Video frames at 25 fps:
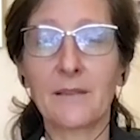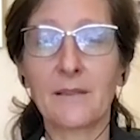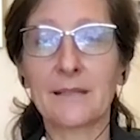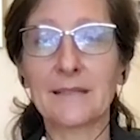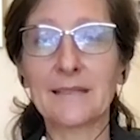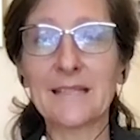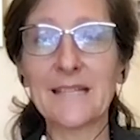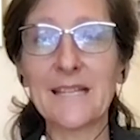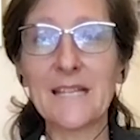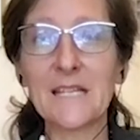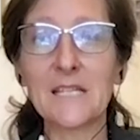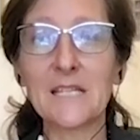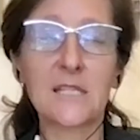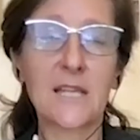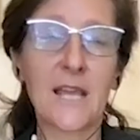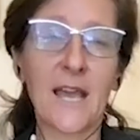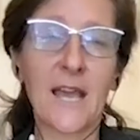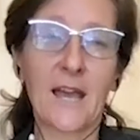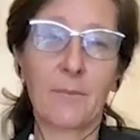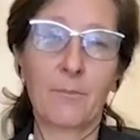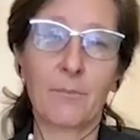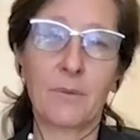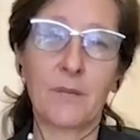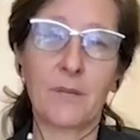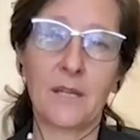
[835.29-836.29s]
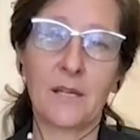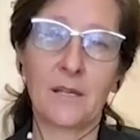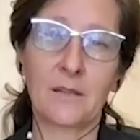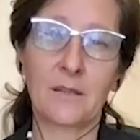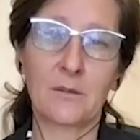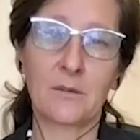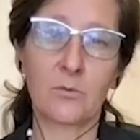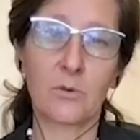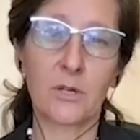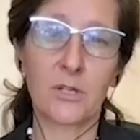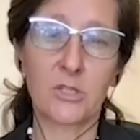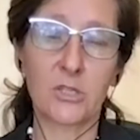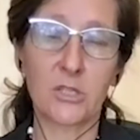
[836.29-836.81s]
least happy in the
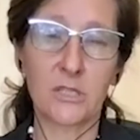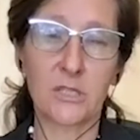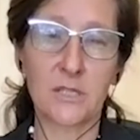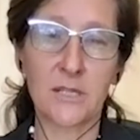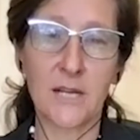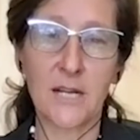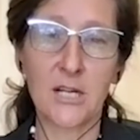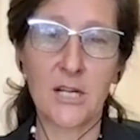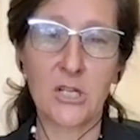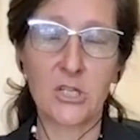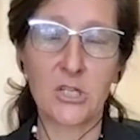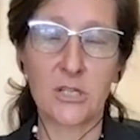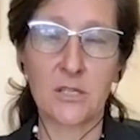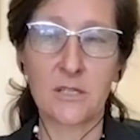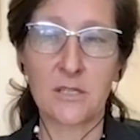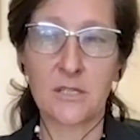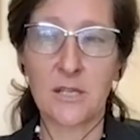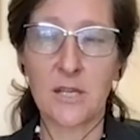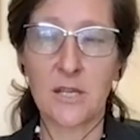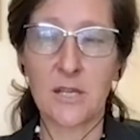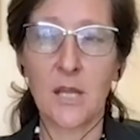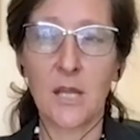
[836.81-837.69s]
richest nations.